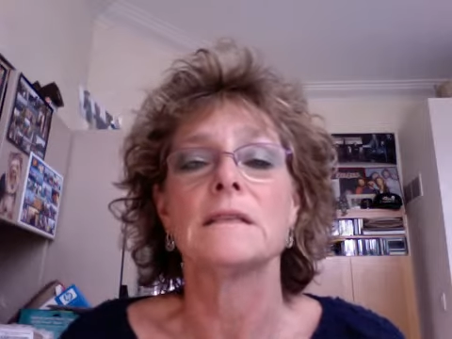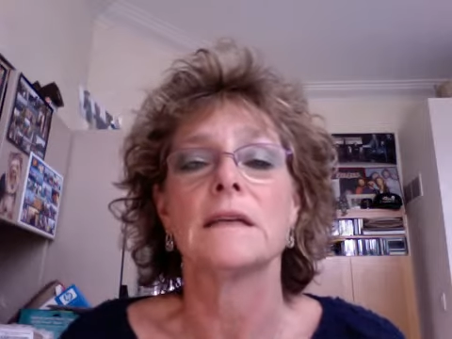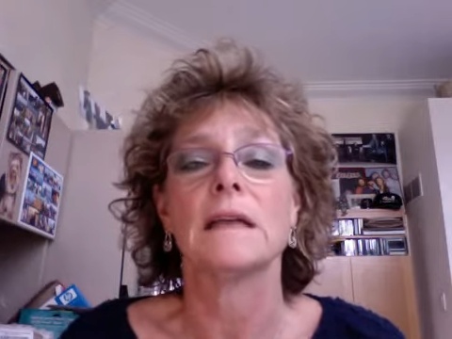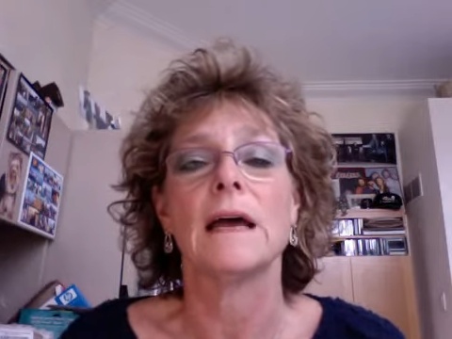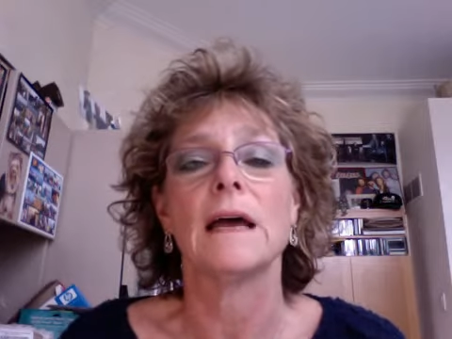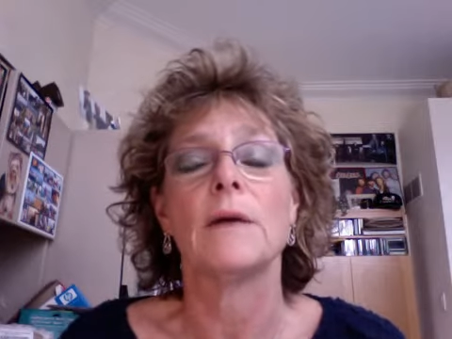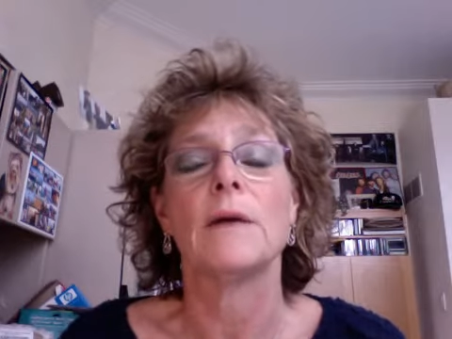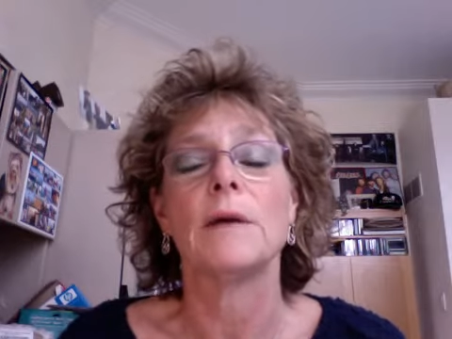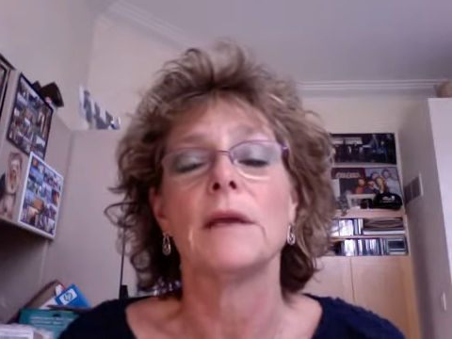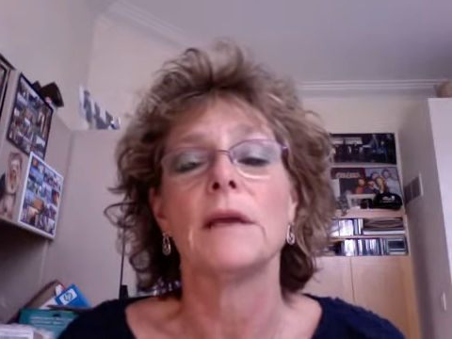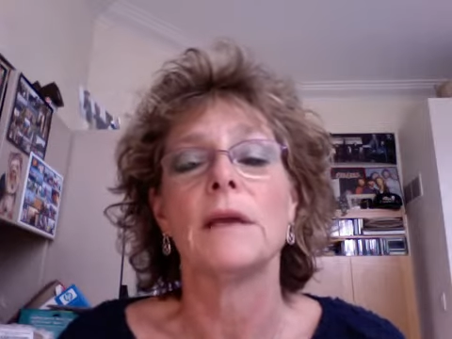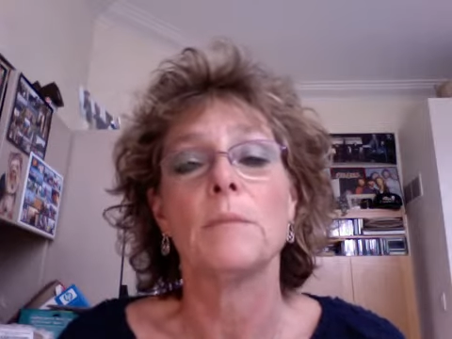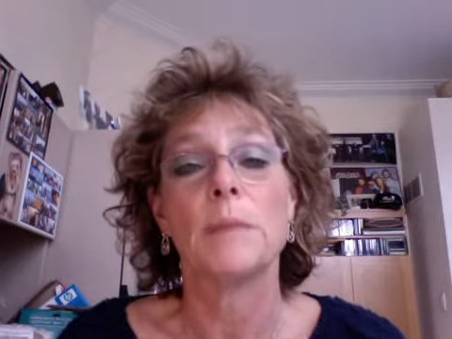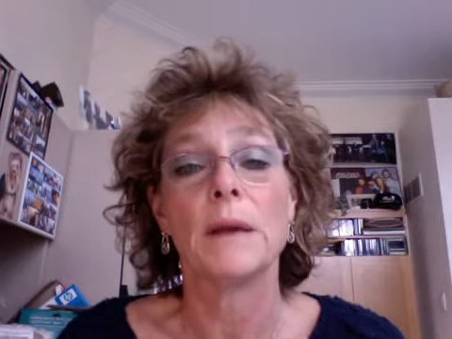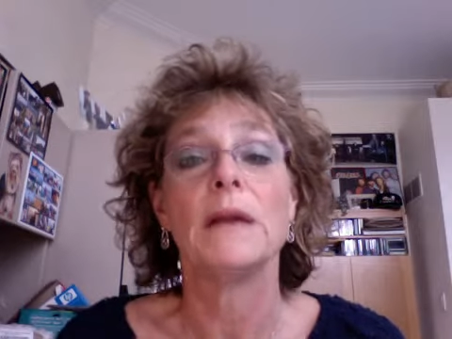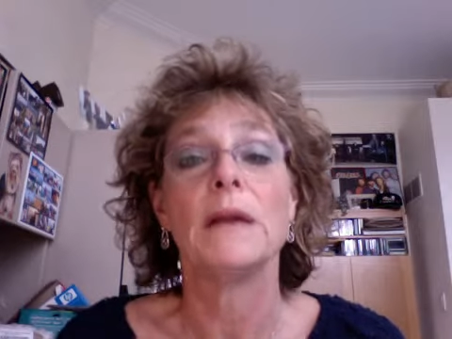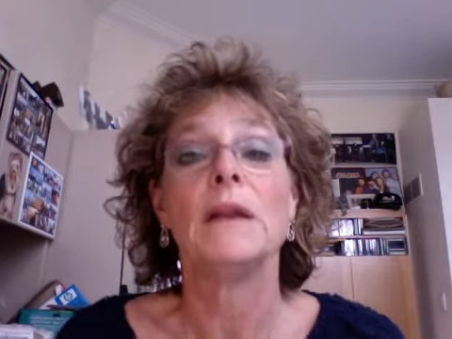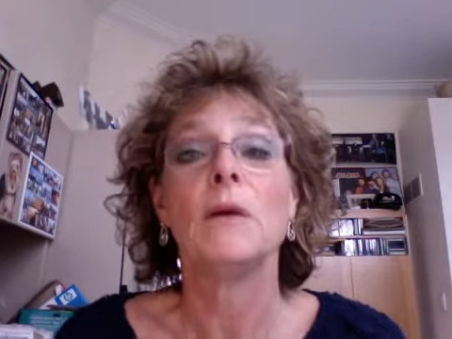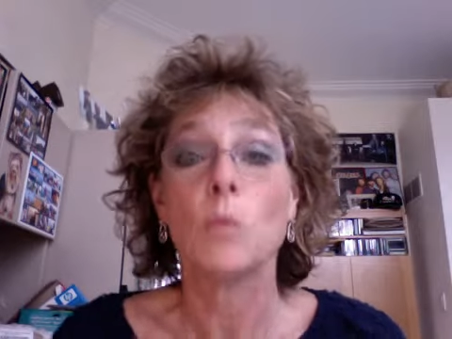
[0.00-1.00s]
on how we get
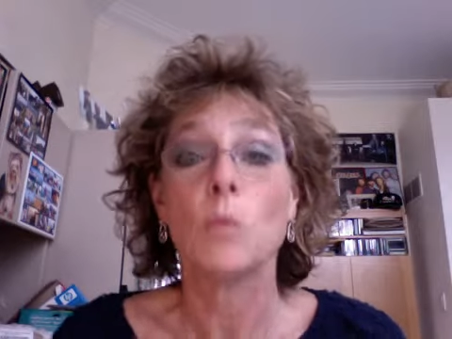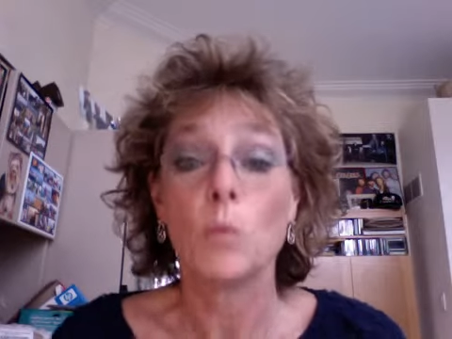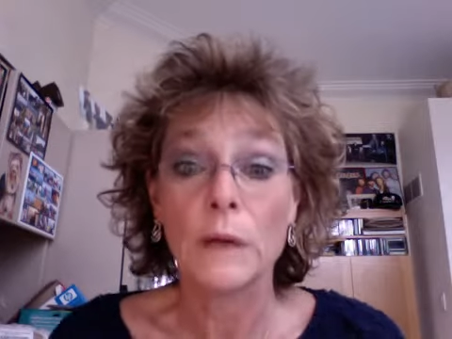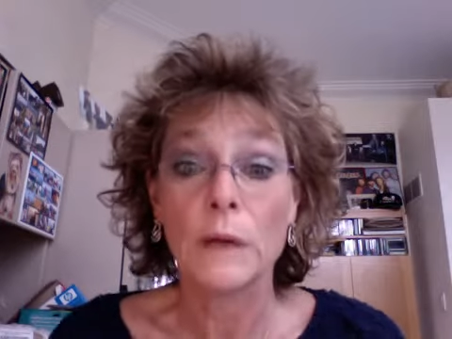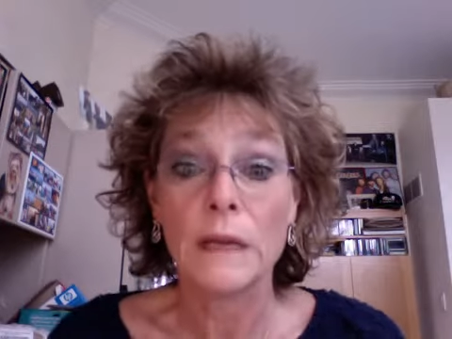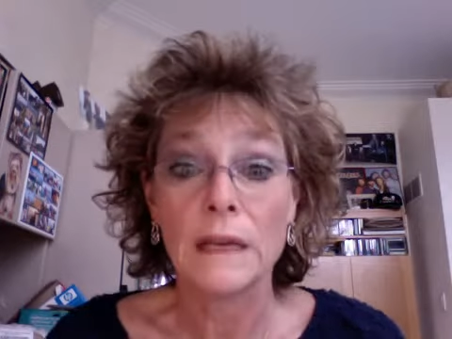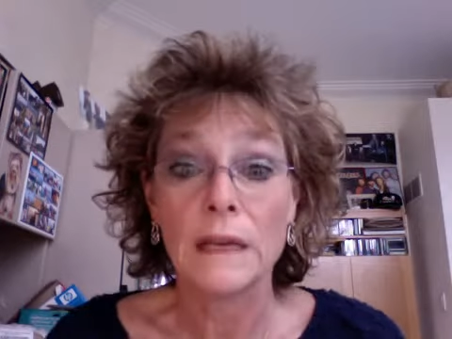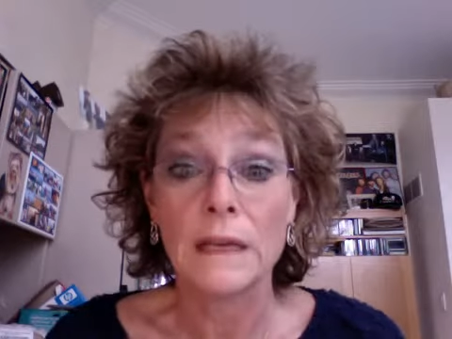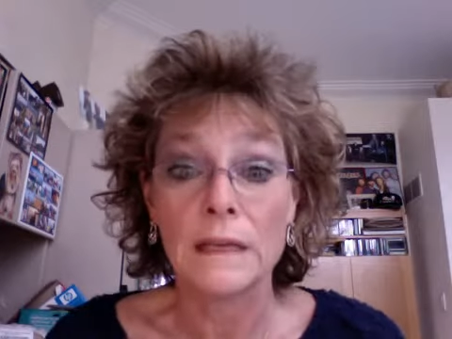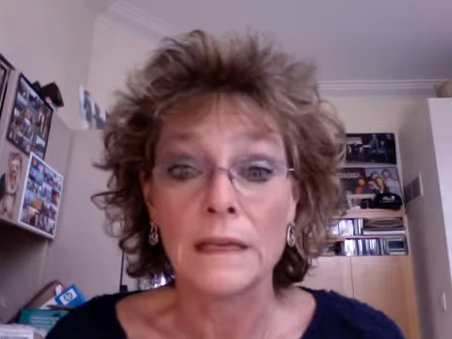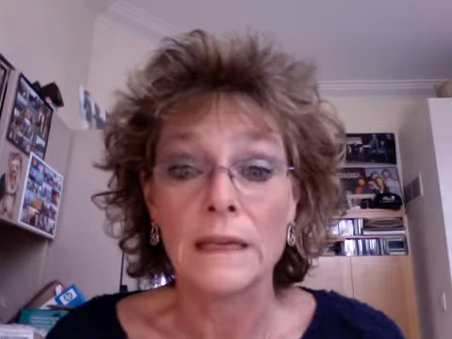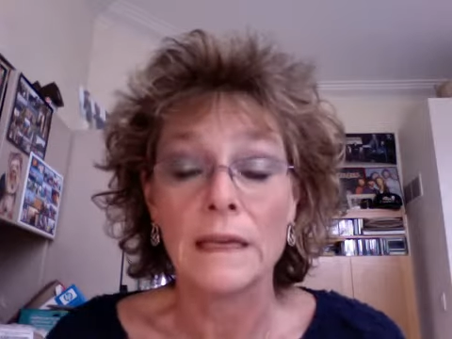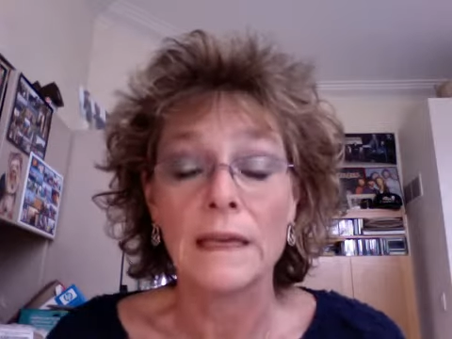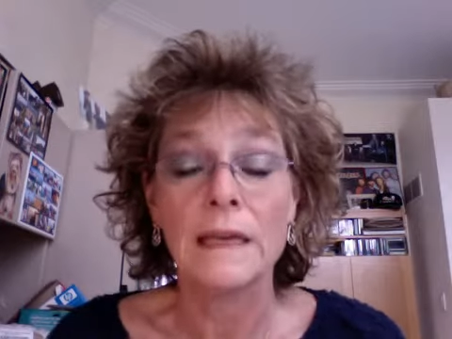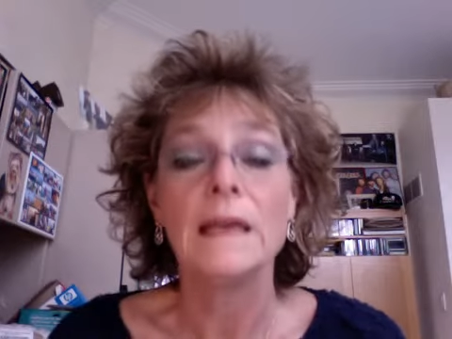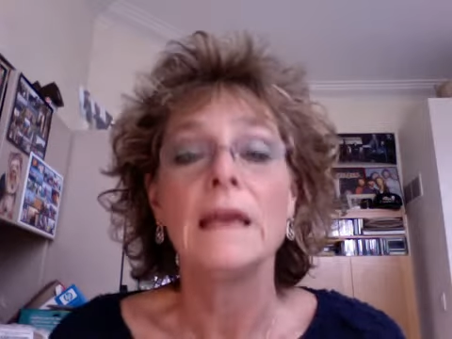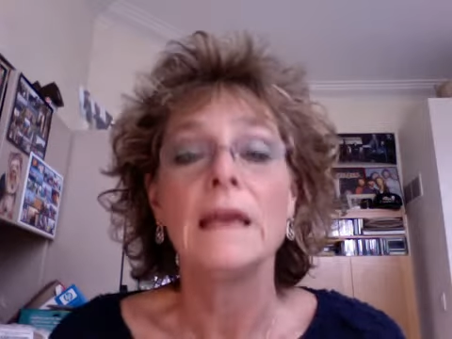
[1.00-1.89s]
paid weekly,